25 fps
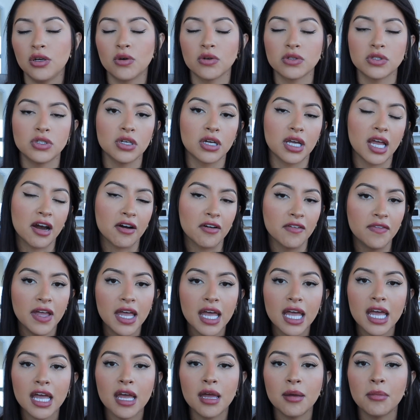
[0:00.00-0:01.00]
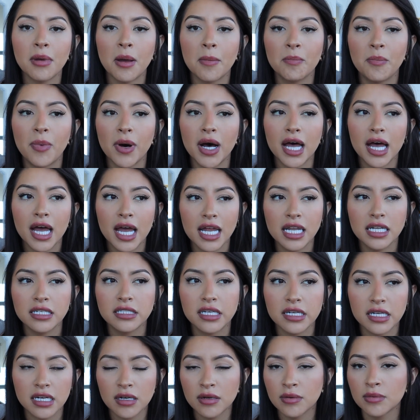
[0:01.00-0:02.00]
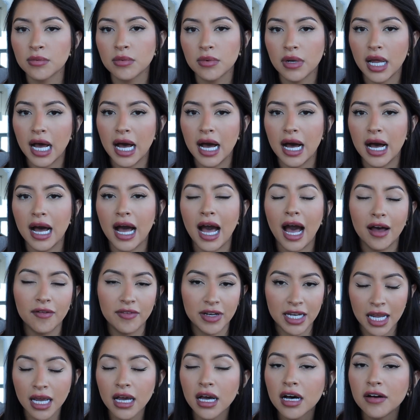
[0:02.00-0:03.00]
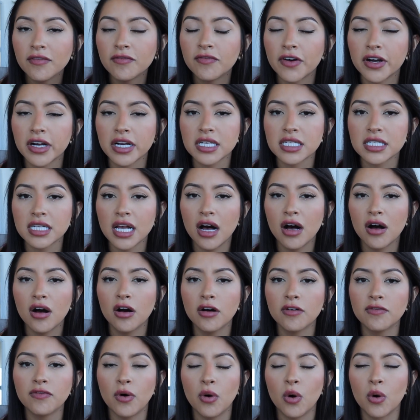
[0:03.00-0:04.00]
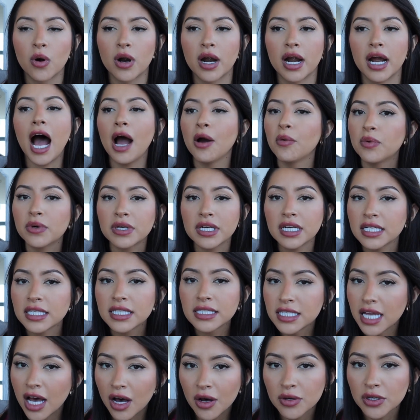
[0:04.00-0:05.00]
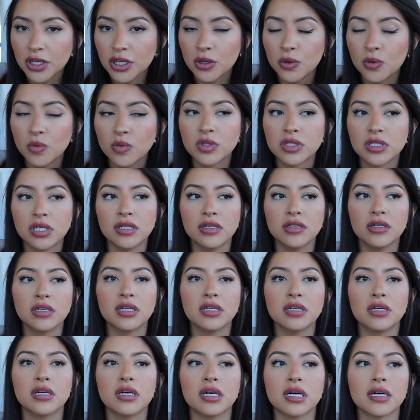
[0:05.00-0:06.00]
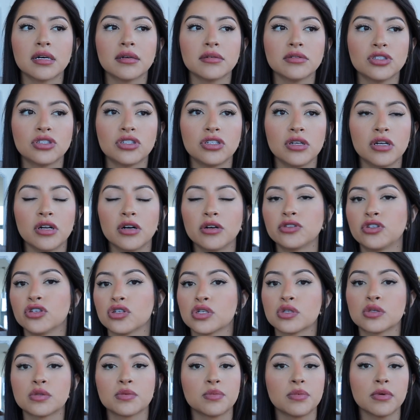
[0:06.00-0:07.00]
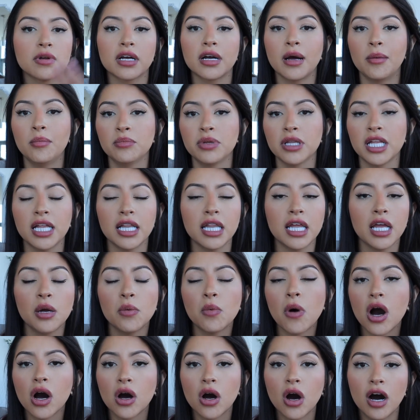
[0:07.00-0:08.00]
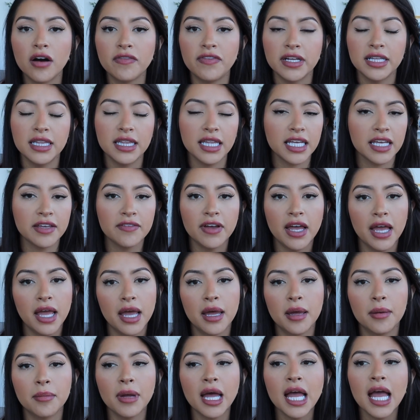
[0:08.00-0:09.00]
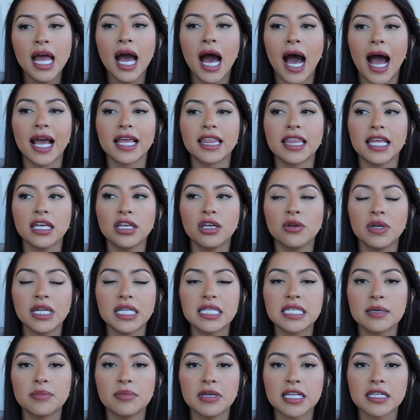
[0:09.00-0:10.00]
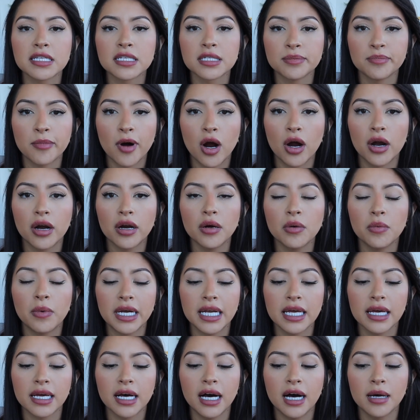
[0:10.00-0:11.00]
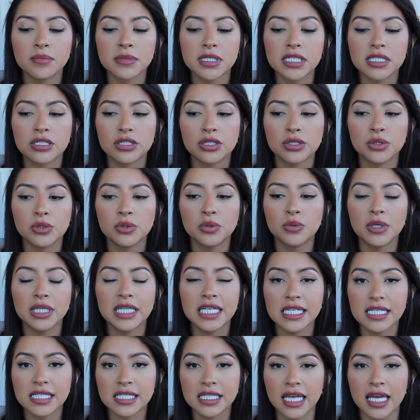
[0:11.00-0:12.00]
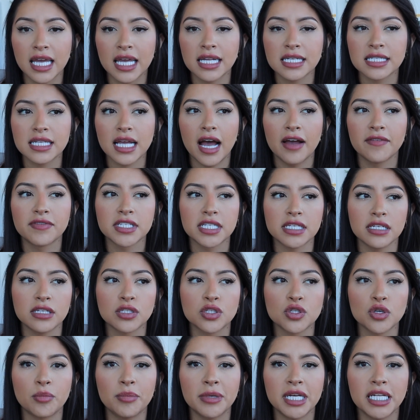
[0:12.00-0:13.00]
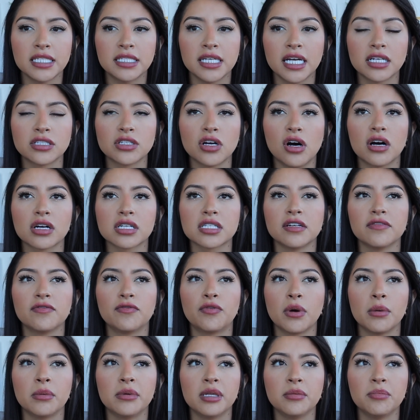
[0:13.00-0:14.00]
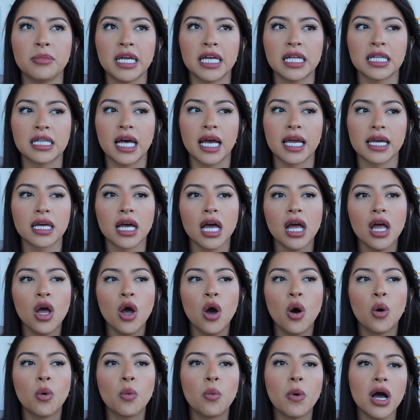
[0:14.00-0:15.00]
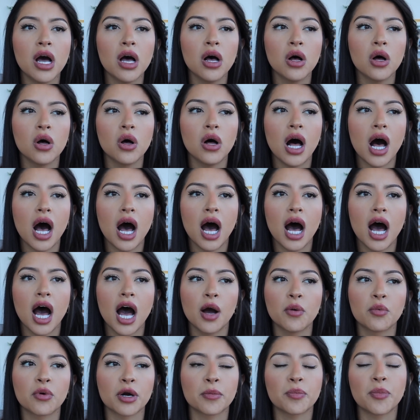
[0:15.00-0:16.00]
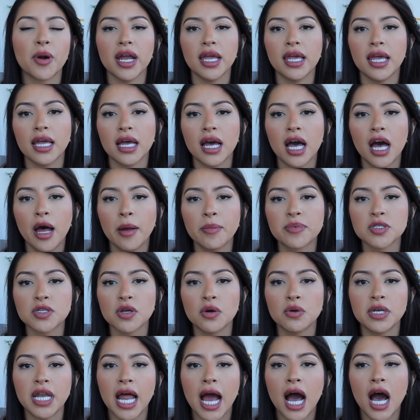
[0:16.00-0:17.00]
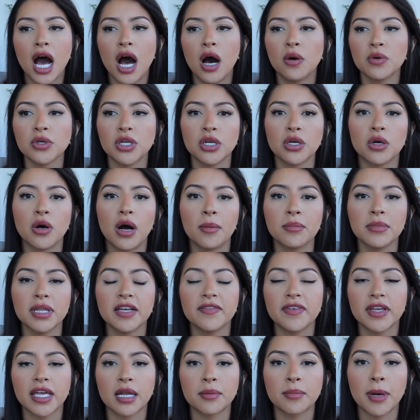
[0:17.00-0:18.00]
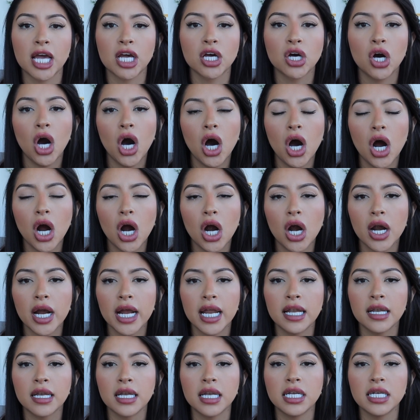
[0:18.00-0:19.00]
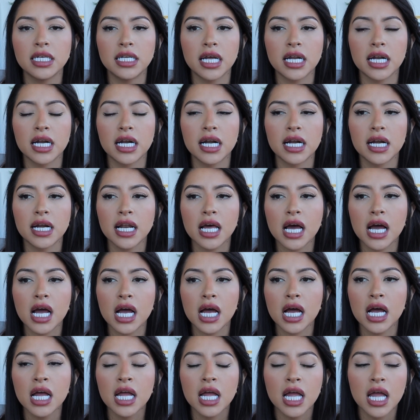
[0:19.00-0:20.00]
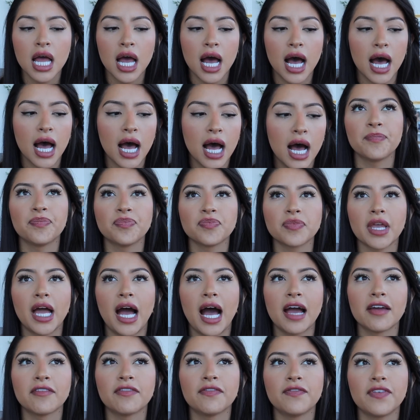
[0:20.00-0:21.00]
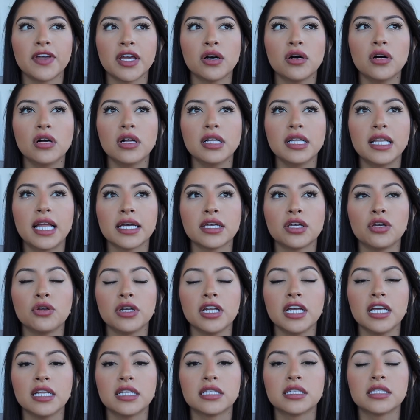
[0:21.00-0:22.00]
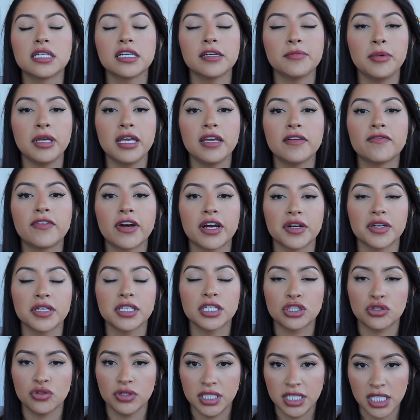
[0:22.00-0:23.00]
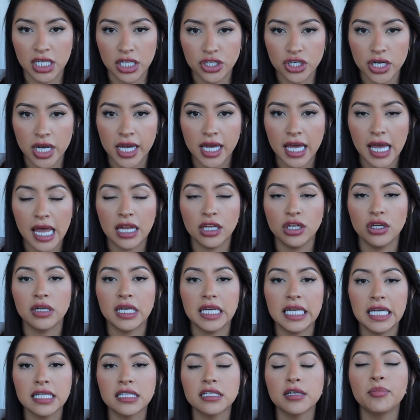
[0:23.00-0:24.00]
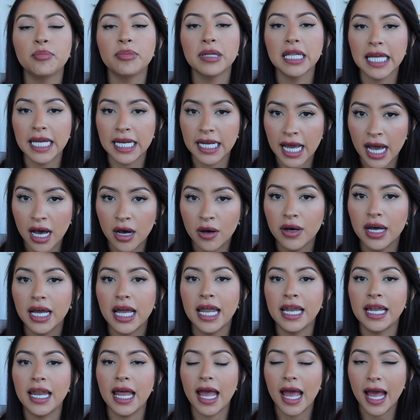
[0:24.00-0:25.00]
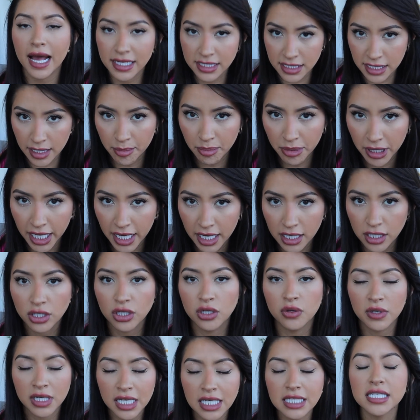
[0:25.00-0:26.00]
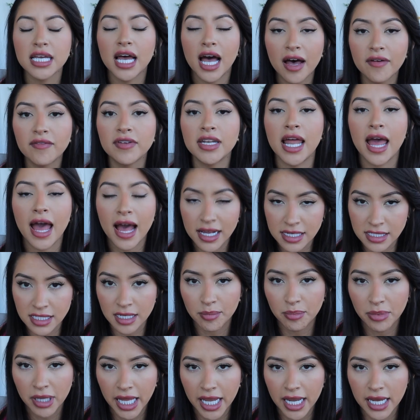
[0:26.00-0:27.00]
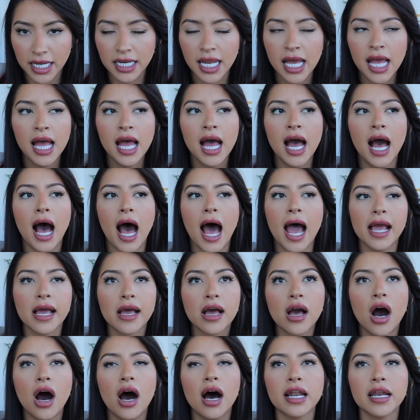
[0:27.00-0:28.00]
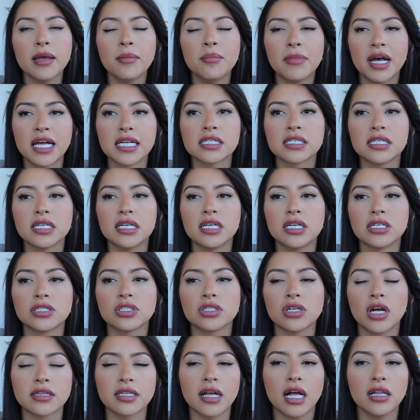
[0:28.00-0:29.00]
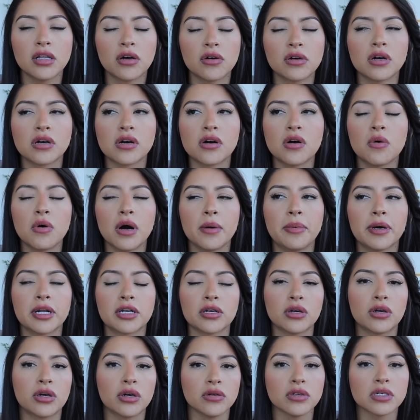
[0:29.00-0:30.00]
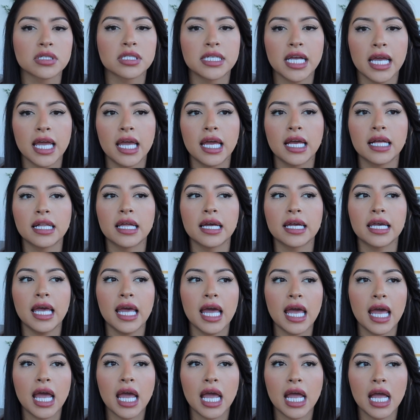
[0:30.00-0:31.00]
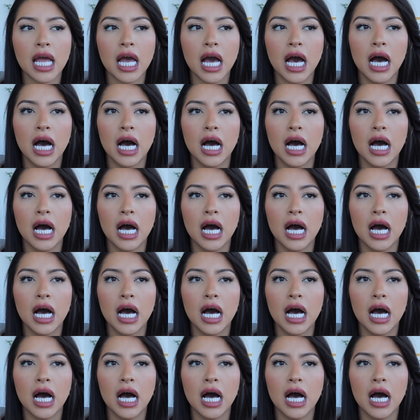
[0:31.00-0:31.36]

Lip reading: took care of him but didn't have an income for yourself, or I wouldn't tell you to, just completely walk off and leave him. I think you need to be smart when it comes to these things. I've seen so many TikToks of women being like, well, we're breaking up, so now, I'm living in my car and da da da da. I feel like you need to be very strategic and you need to plan out an exit plan. You need to have an exit plan. I got a message not that long ago about a girl saying like, hey,